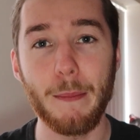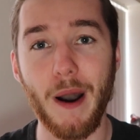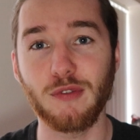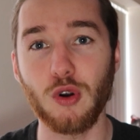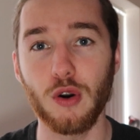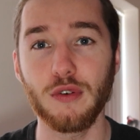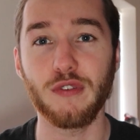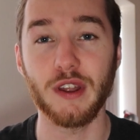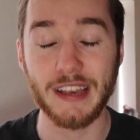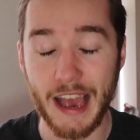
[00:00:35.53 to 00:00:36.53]
But I've
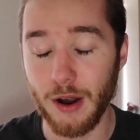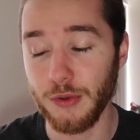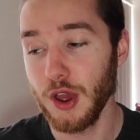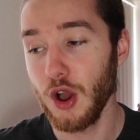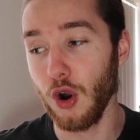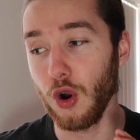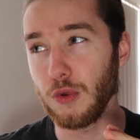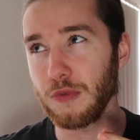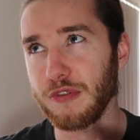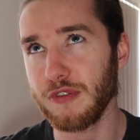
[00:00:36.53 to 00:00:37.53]
got an account
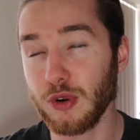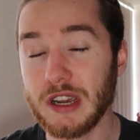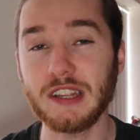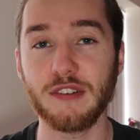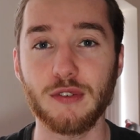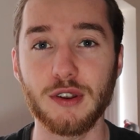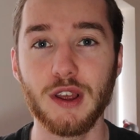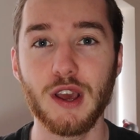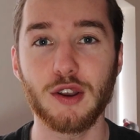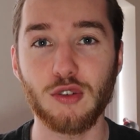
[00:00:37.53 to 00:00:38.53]
on 3
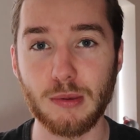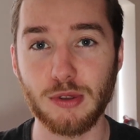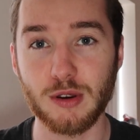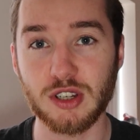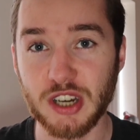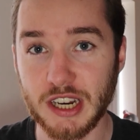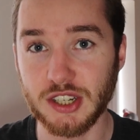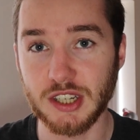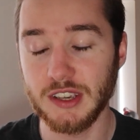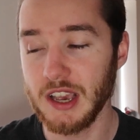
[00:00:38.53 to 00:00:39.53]
different crypto
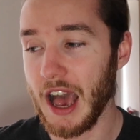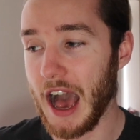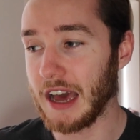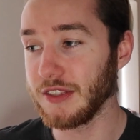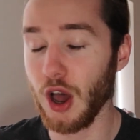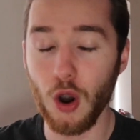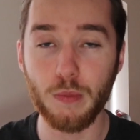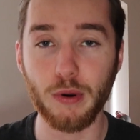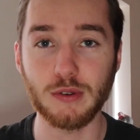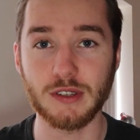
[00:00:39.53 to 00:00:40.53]
exchanges, and the whole
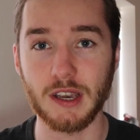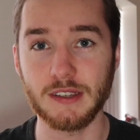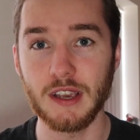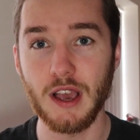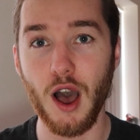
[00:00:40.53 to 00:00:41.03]
process